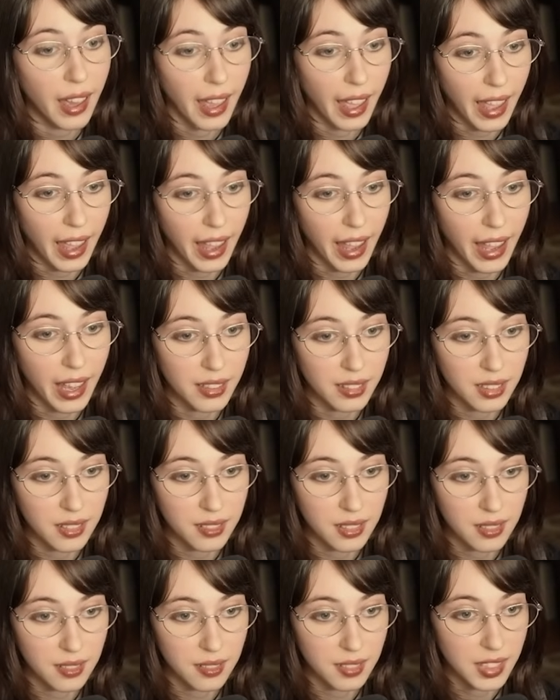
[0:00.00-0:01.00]
And this
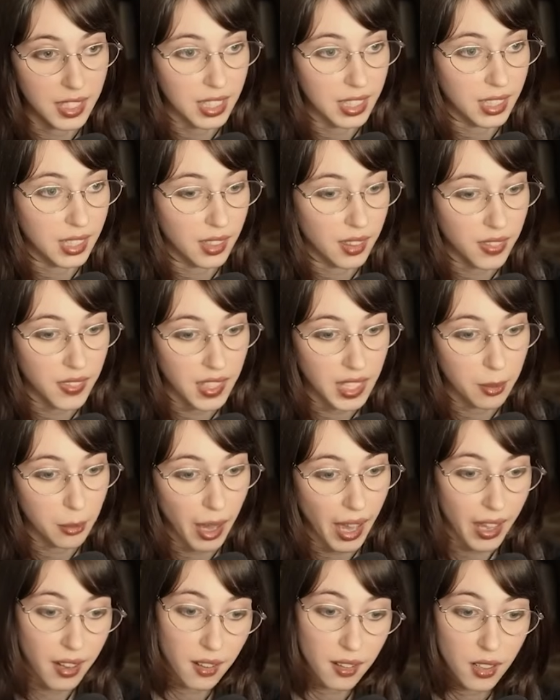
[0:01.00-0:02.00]
is the theme
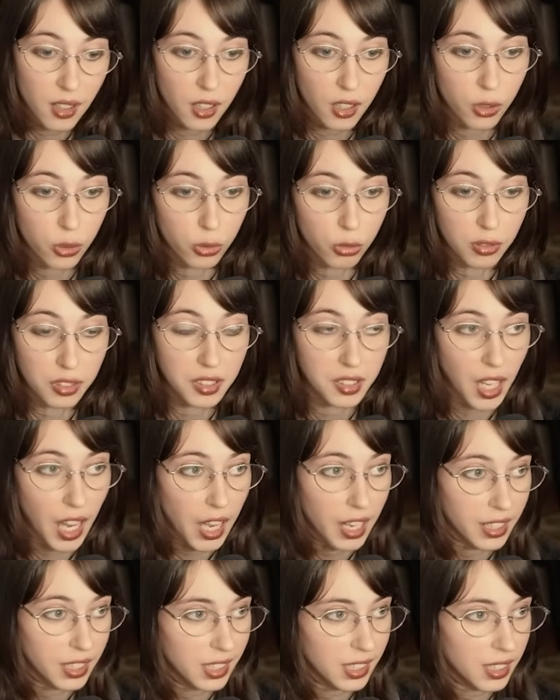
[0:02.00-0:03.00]
editor,
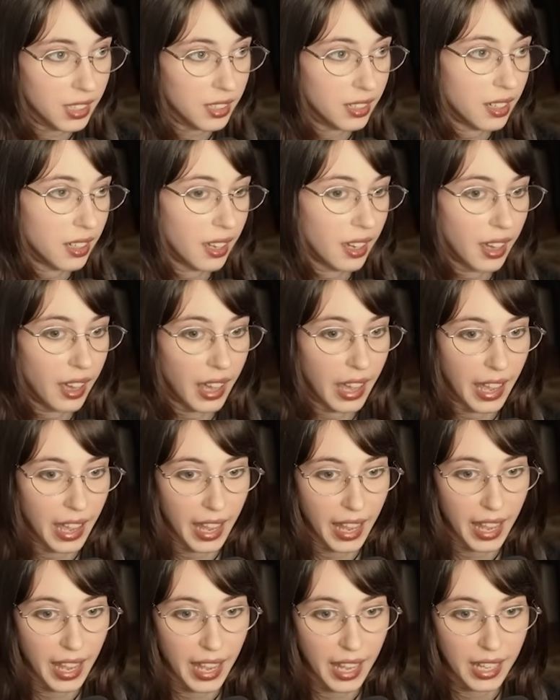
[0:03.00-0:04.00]
Usagi.
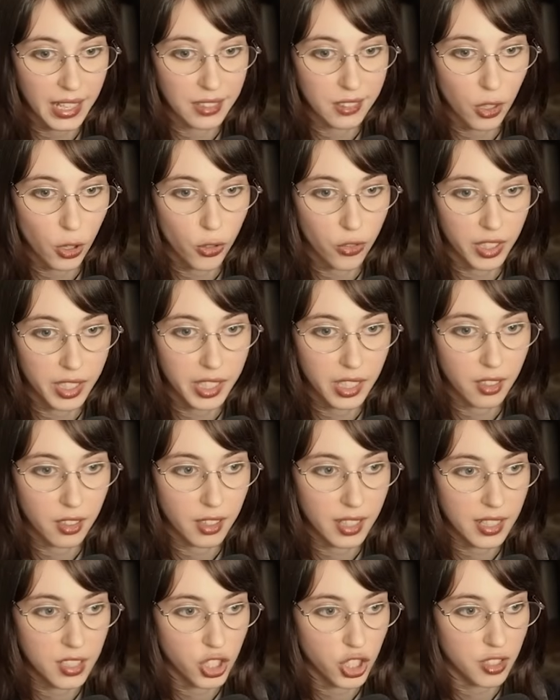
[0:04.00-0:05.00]
And over here
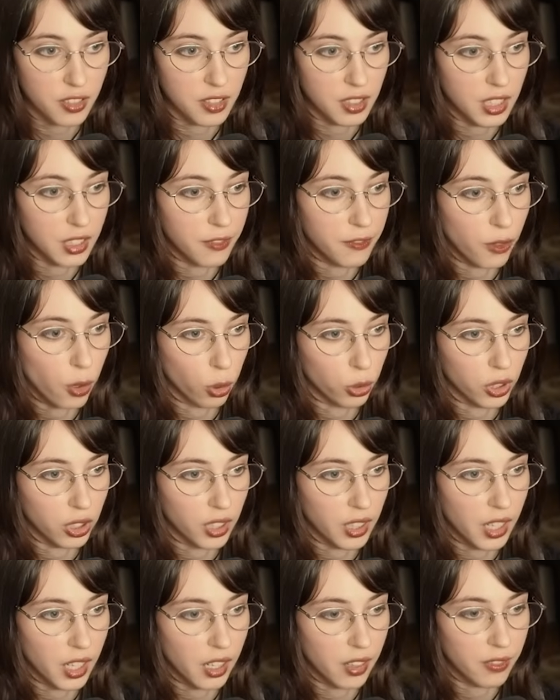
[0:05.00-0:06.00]
is just the folder
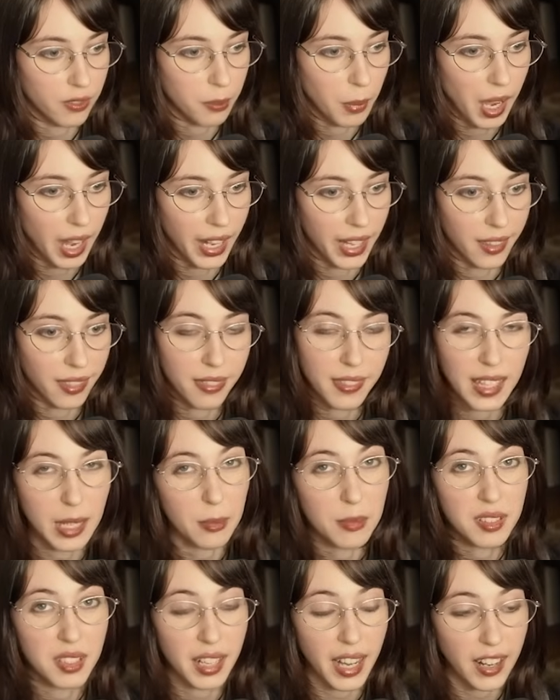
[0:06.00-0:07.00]
of my
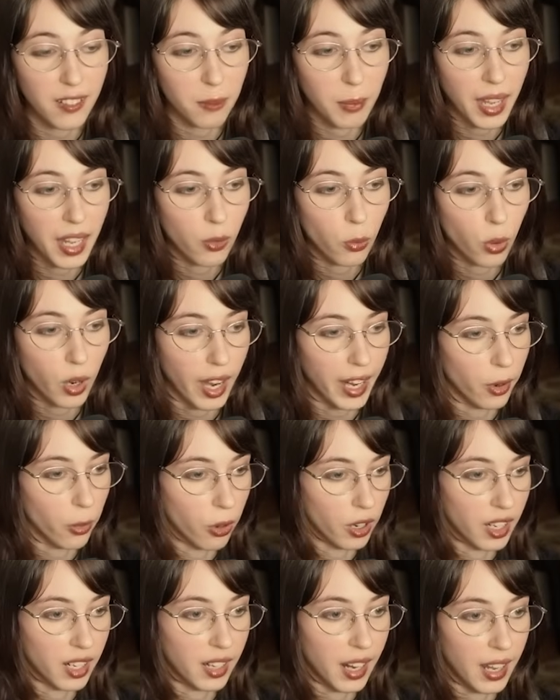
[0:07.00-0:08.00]
themes that I've made, where I
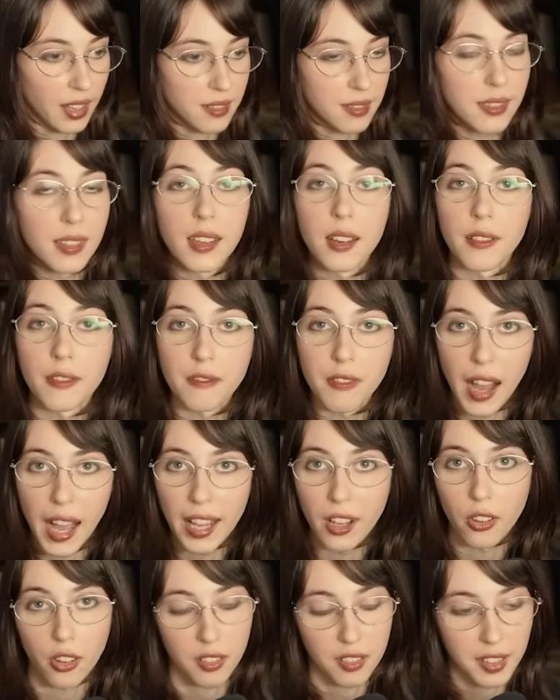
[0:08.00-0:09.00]
organize the
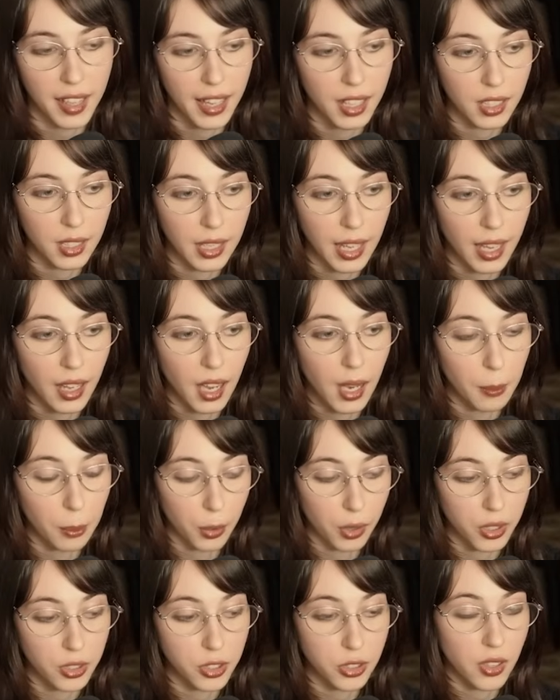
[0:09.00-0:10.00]
files that get
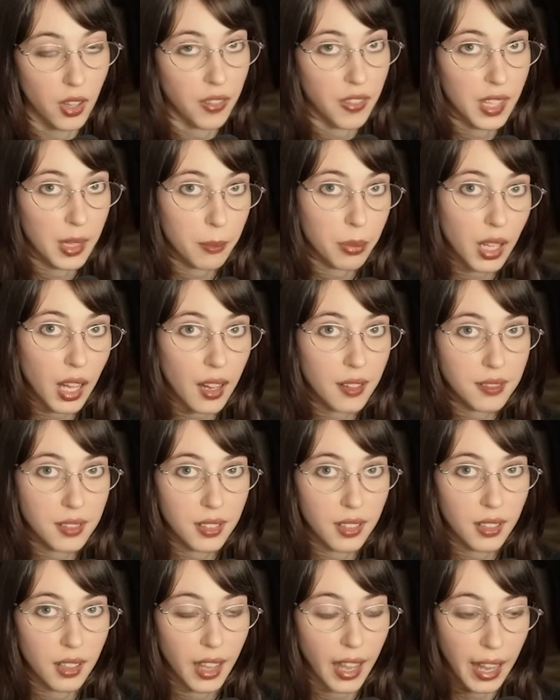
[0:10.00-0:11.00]
uploaded to the theme
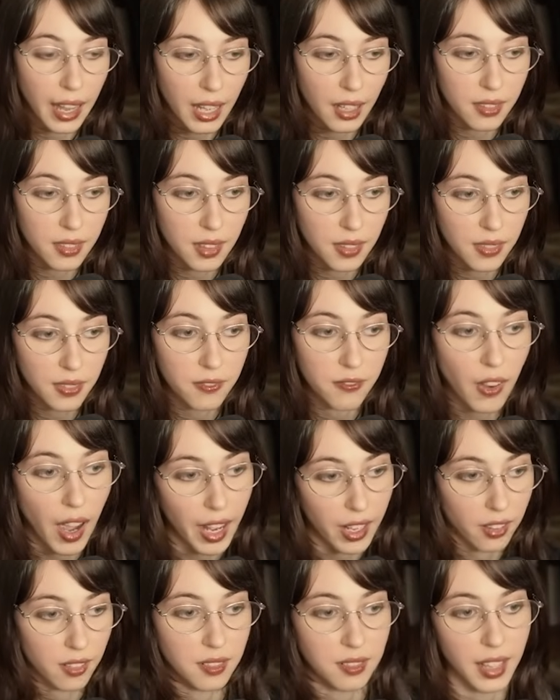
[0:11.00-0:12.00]
Plaza and the
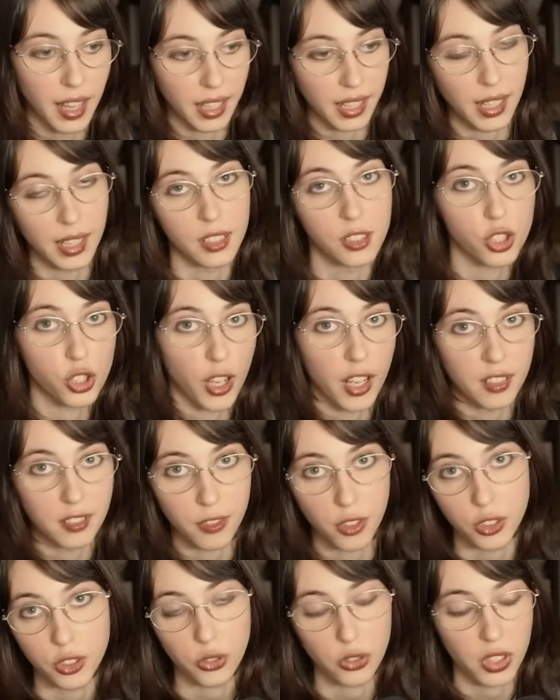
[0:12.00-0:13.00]
files that get
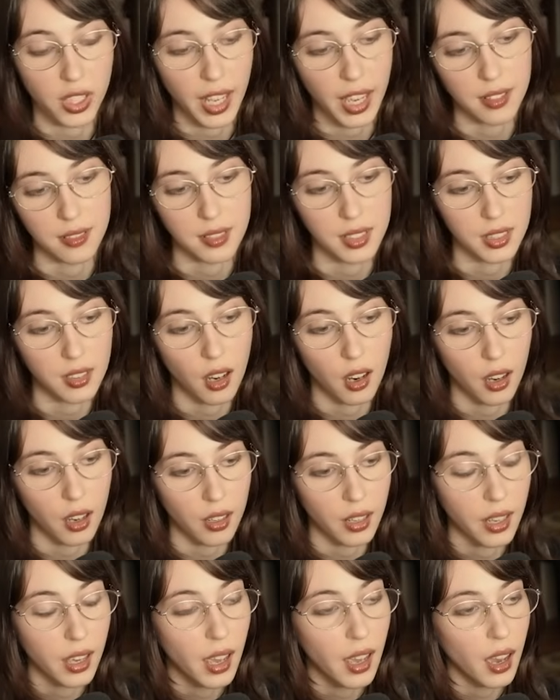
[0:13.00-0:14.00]
transferred to the SD
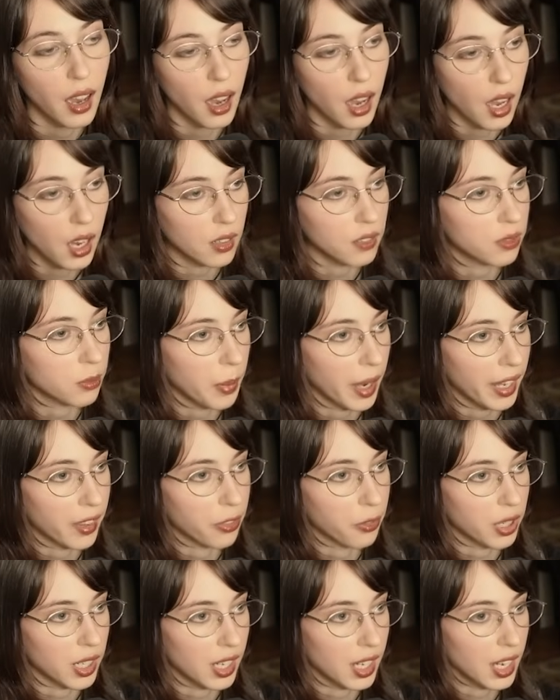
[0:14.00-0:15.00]
card of my
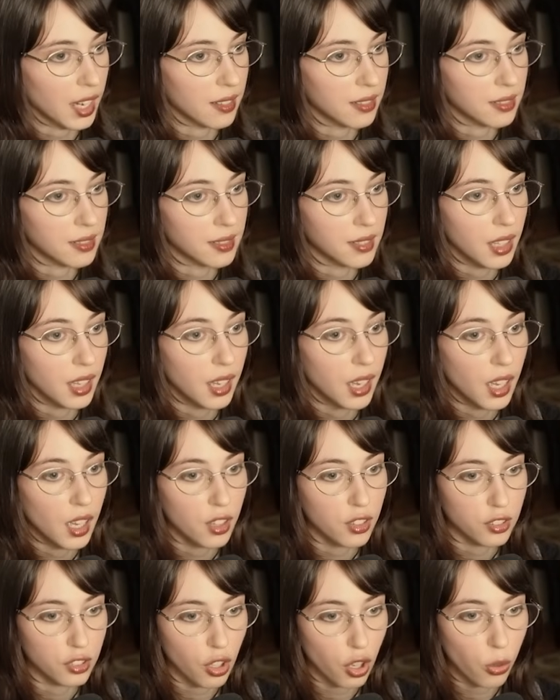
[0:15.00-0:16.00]
3DS.
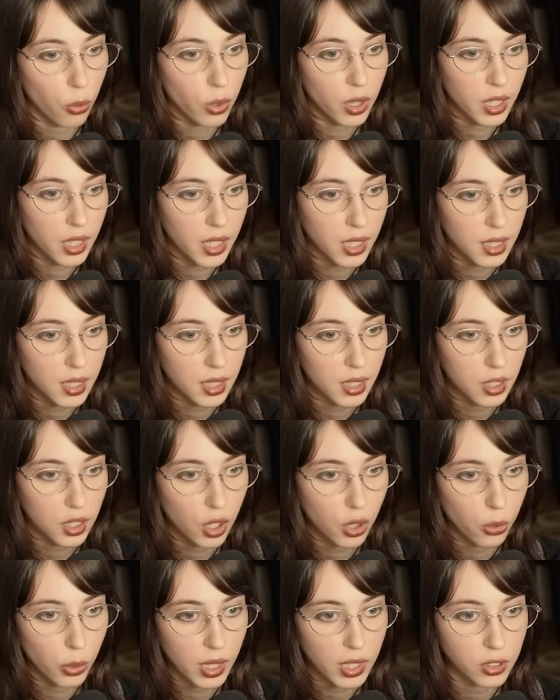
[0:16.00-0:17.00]
So we're gonna
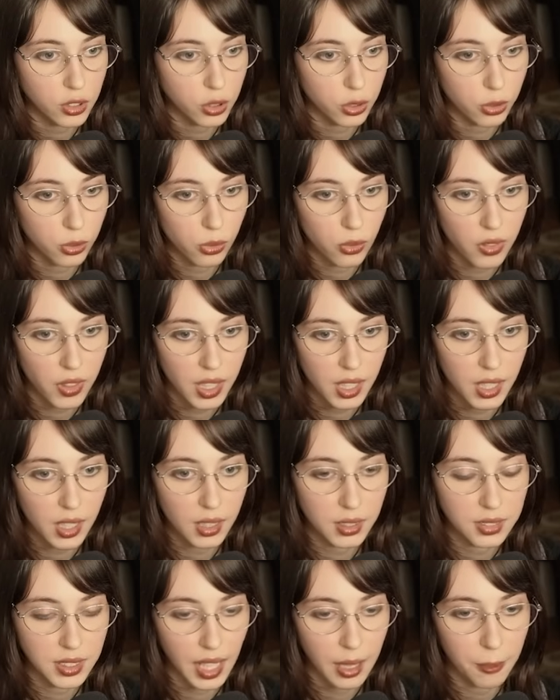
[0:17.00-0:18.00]
go into the
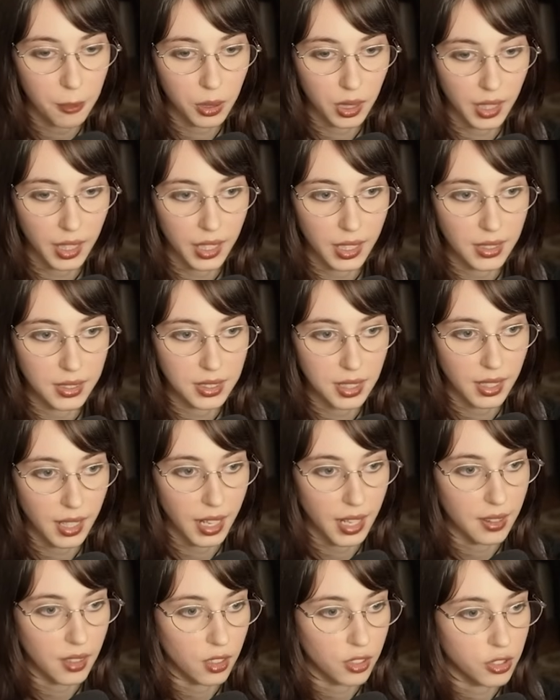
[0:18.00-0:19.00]
template
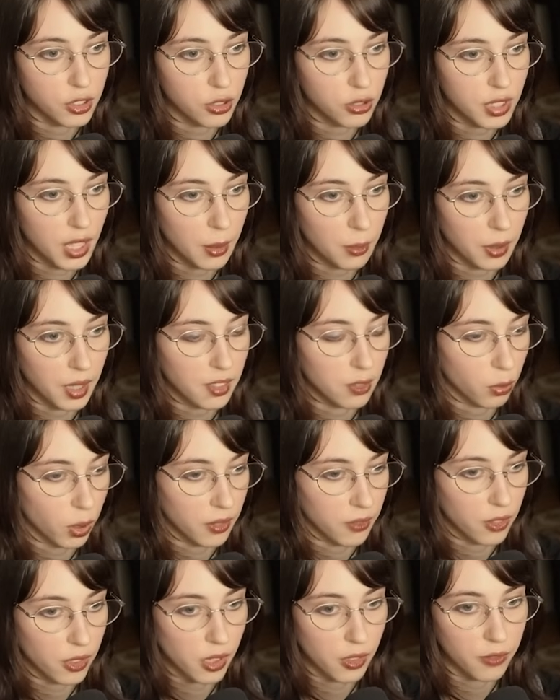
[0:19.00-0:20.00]
today. There's two templates,
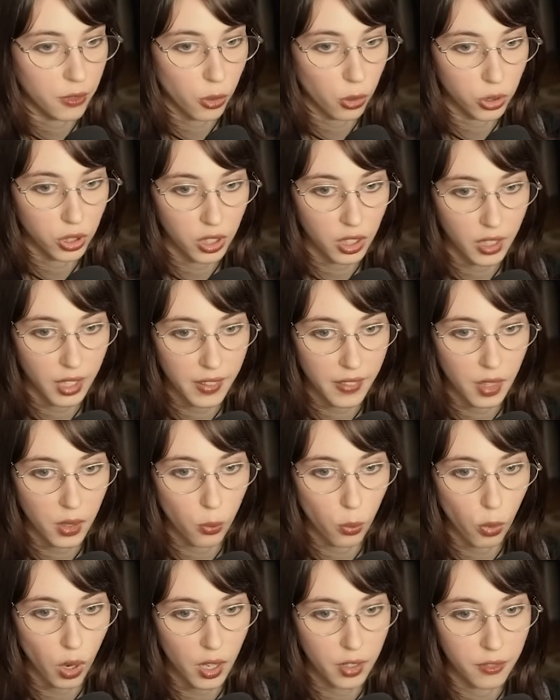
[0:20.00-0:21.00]
one for the folder and
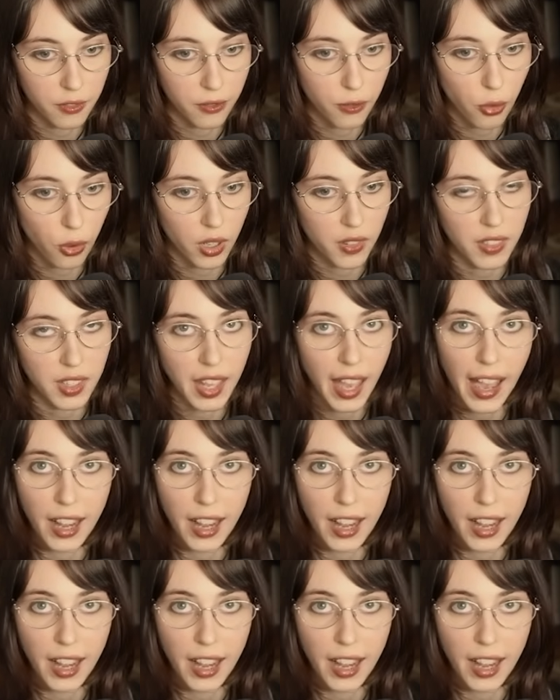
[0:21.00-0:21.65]
then one for the